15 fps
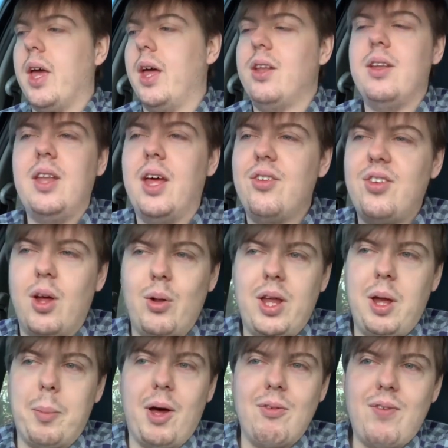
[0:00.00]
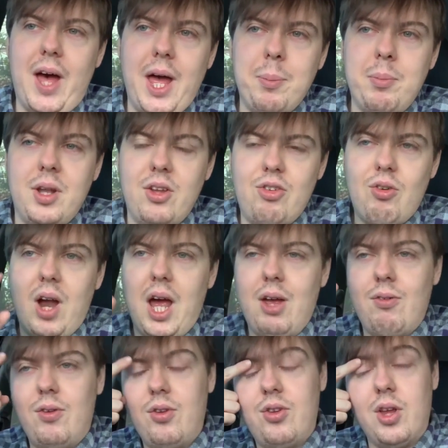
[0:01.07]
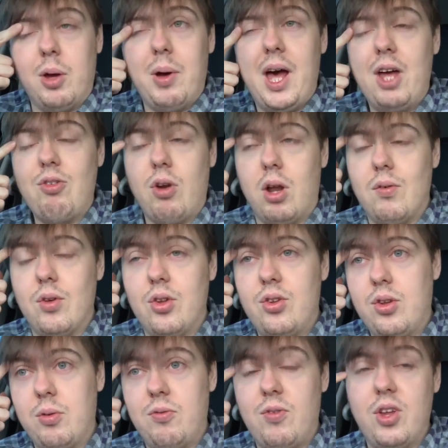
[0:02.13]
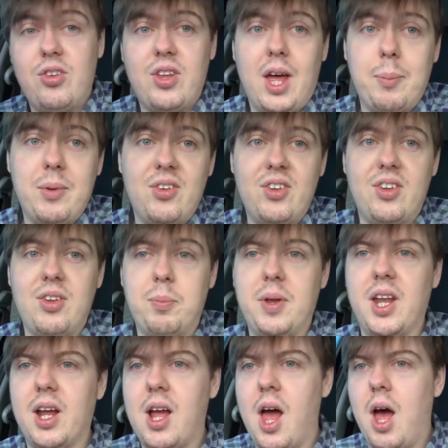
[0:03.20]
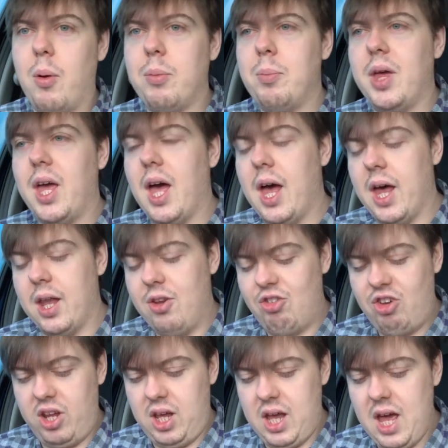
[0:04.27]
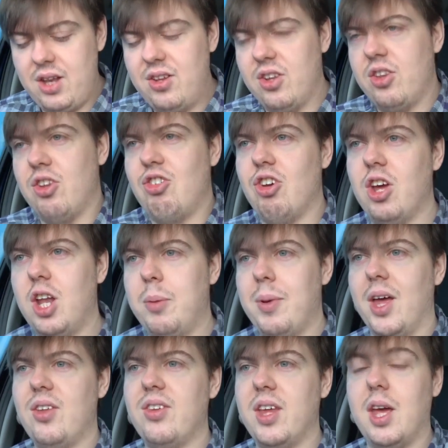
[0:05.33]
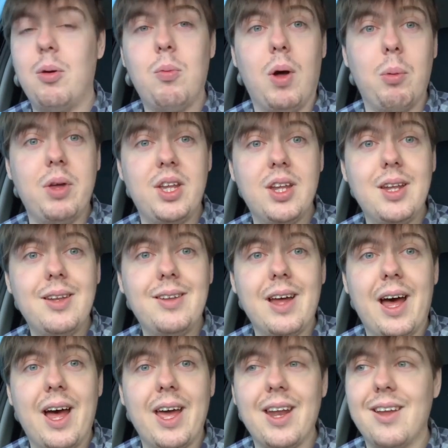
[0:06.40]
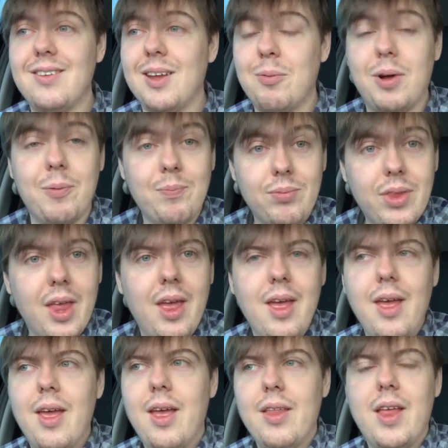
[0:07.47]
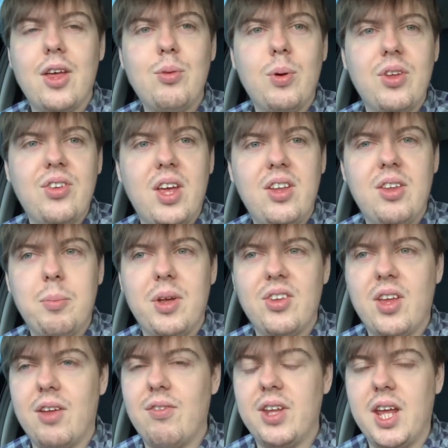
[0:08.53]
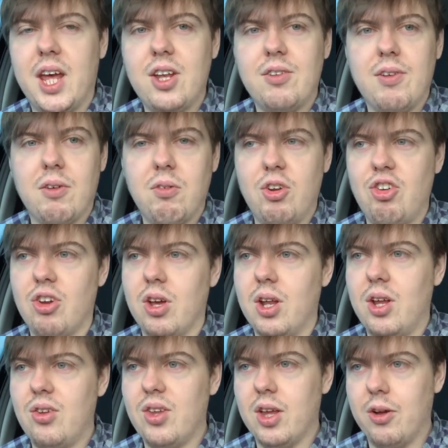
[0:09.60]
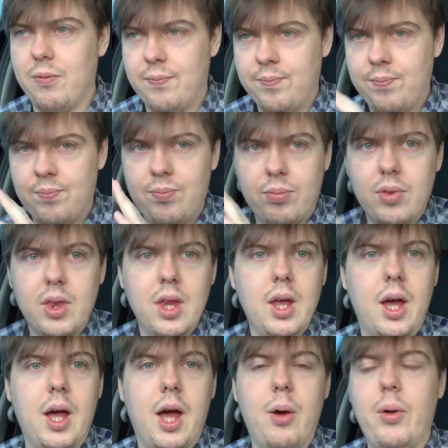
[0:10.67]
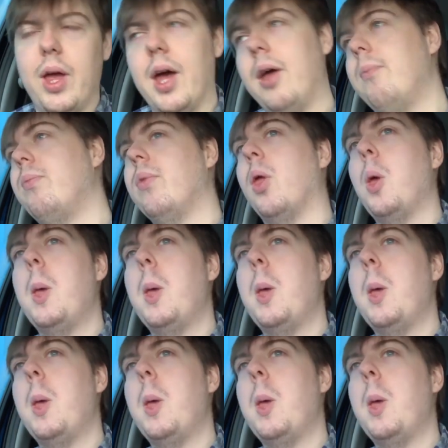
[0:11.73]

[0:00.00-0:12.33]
And that's only about 5 minutes drive. So I drove us, first time my sister's been in a car with me, and she ended the journey by saying, well, we didn't die. And I said, well, that's what I say to myself at the end of every journey, so okay.